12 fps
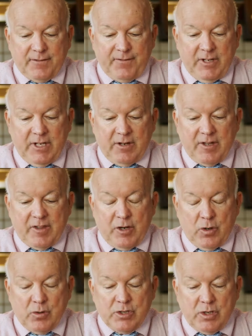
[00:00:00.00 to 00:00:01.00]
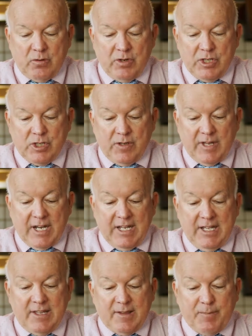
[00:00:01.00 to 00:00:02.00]
feeder is an ocean creature that
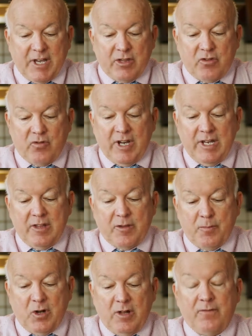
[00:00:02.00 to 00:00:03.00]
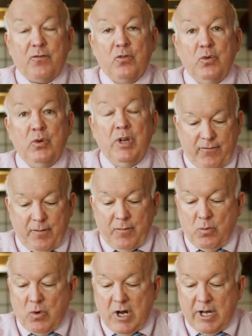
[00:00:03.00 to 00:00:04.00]
eats by straining small food from the
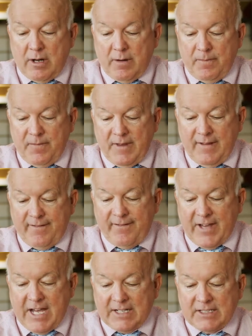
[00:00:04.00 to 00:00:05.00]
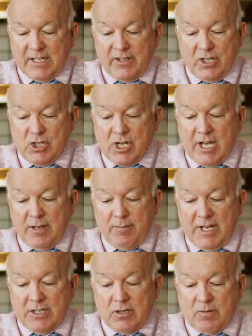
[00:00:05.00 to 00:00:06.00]
water. Fact, a giant
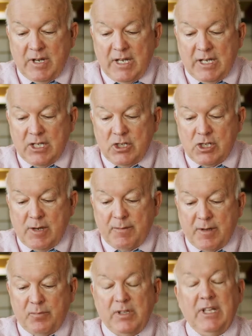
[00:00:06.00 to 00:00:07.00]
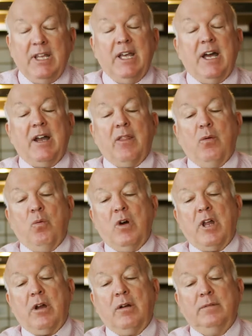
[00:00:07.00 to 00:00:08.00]
manta ray can jump completely out of the
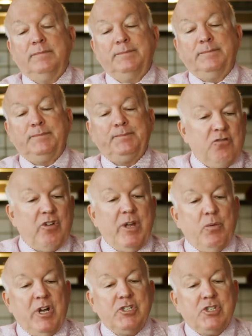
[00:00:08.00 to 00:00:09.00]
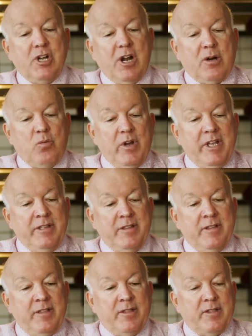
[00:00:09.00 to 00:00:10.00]
water. Great white shark
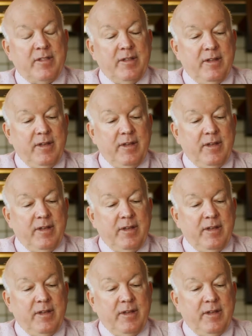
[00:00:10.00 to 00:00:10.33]
wins.